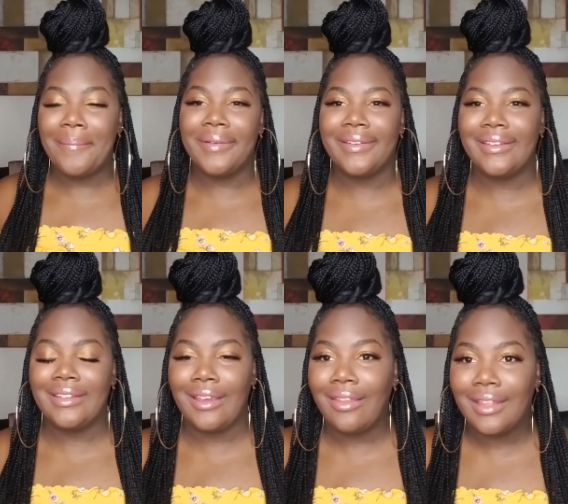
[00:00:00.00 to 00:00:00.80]

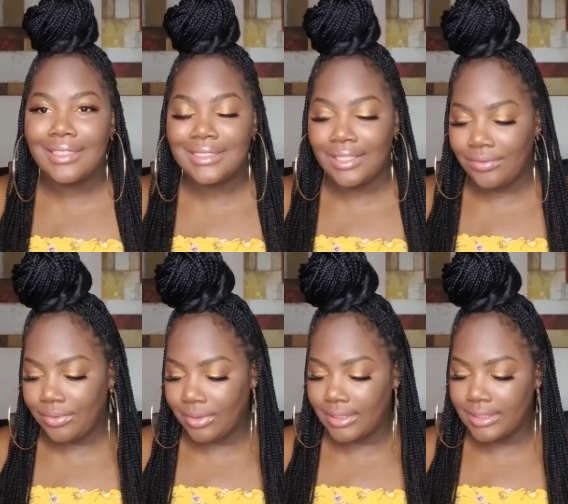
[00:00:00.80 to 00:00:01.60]
But yeah, that is it
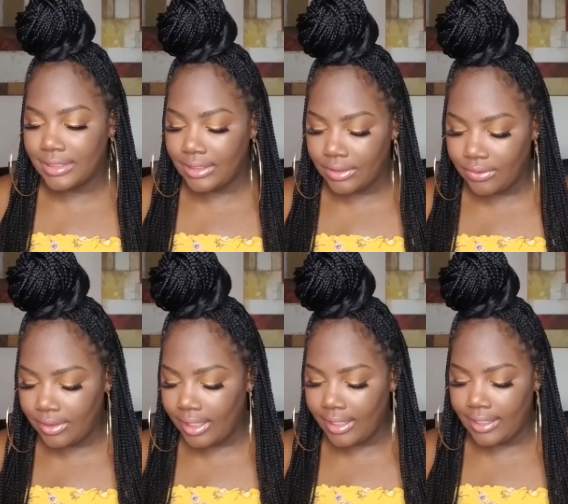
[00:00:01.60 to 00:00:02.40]
for this look, you
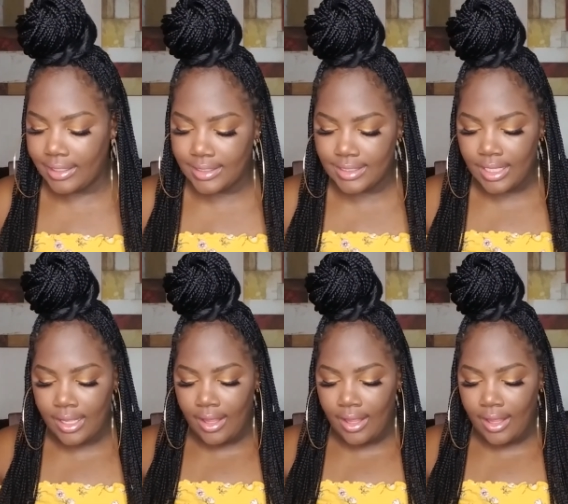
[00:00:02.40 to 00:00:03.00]
guys.